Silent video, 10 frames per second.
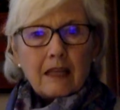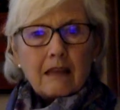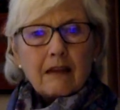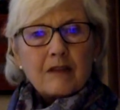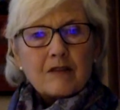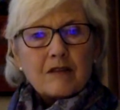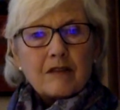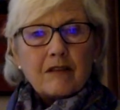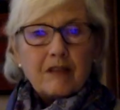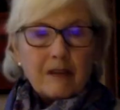There's a
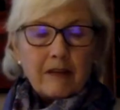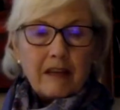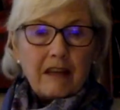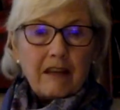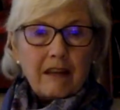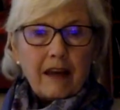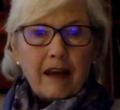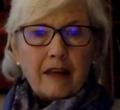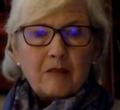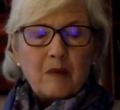theory
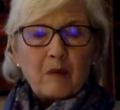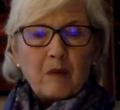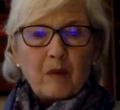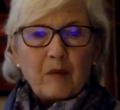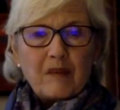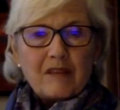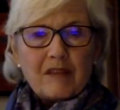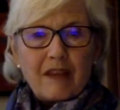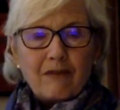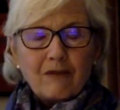that people will be
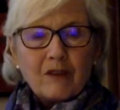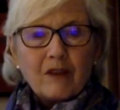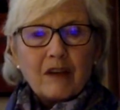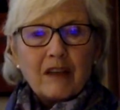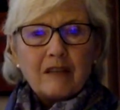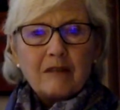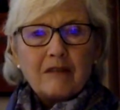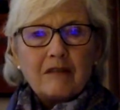safer and